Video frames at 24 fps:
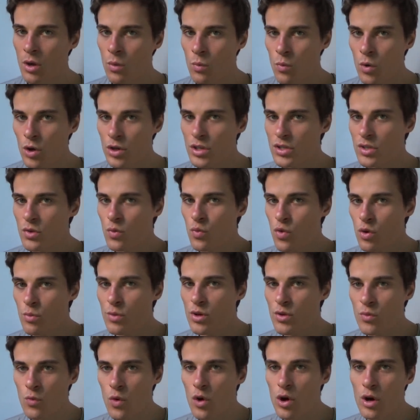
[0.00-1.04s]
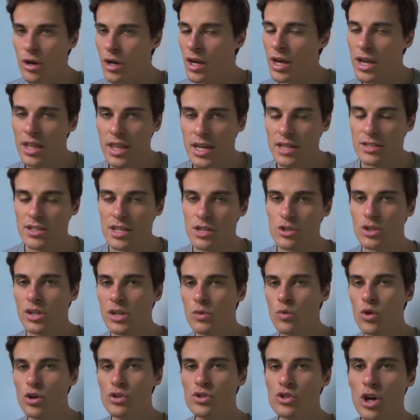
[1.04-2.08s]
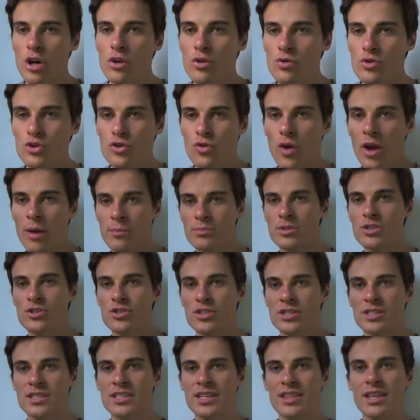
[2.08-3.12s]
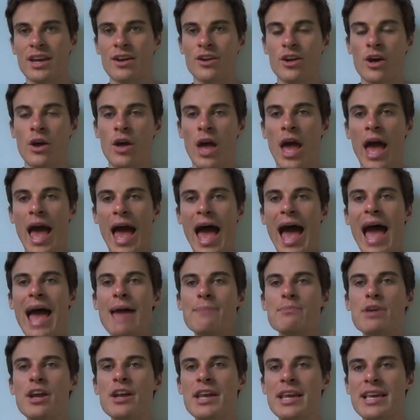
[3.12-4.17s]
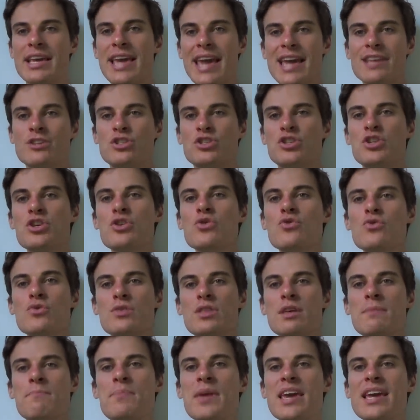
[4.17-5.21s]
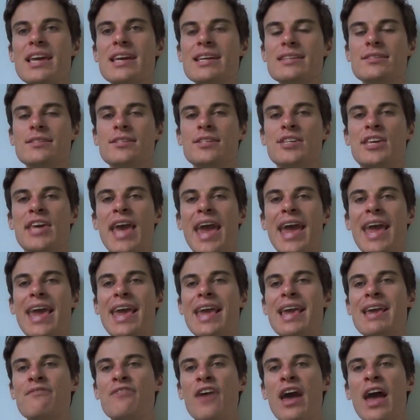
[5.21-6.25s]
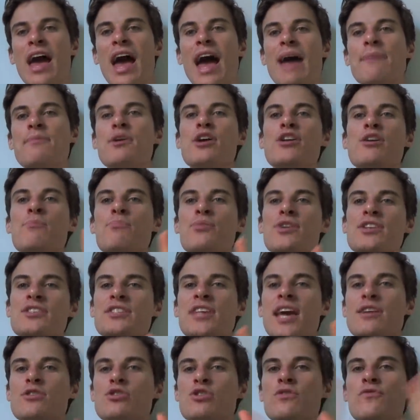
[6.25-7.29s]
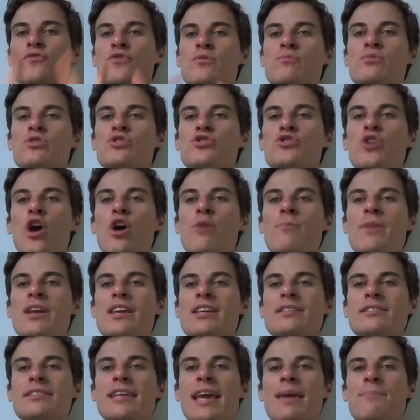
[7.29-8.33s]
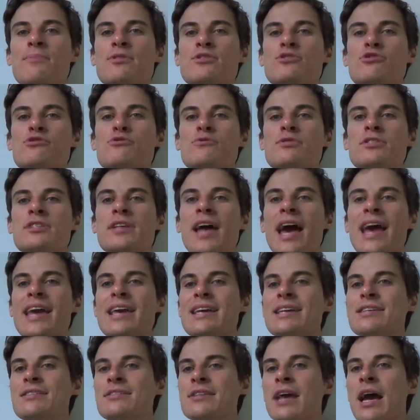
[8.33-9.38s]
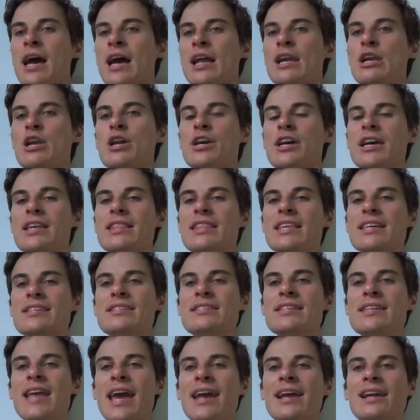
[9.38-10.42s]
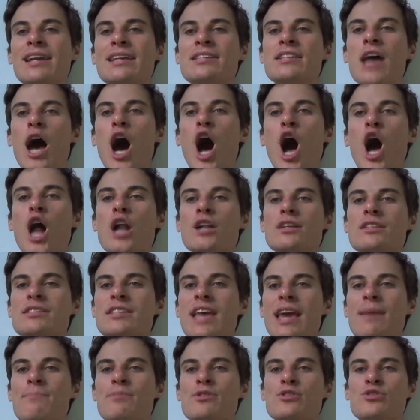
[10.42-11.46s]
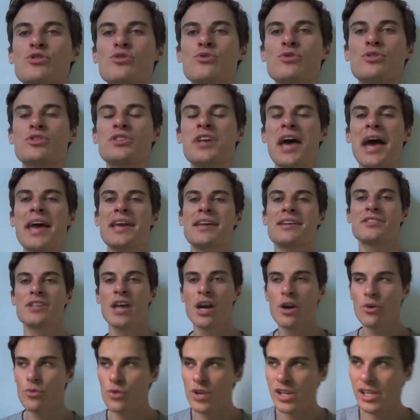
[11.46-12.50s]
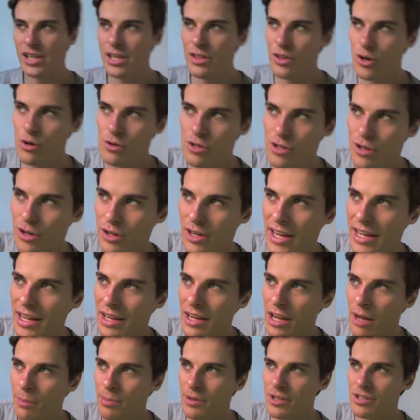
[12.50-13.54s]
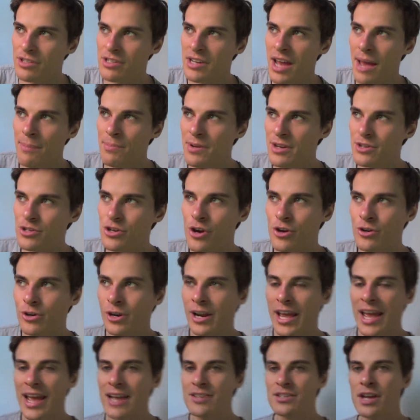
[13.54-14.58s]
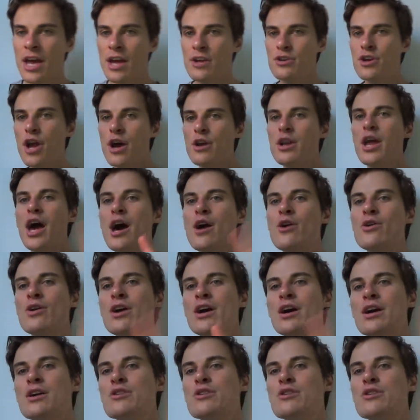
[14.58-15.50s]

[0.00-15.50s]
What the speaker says: What does a woman want? They essentially want Donald Trump to just sit there and go, I'm going to get you the biggest cave. I'm going to protect you from so many saber-toothed tigers. Look at this necklace. All saber-toothed tigers. Really? Those look like a couple of snapping turtle heads. No.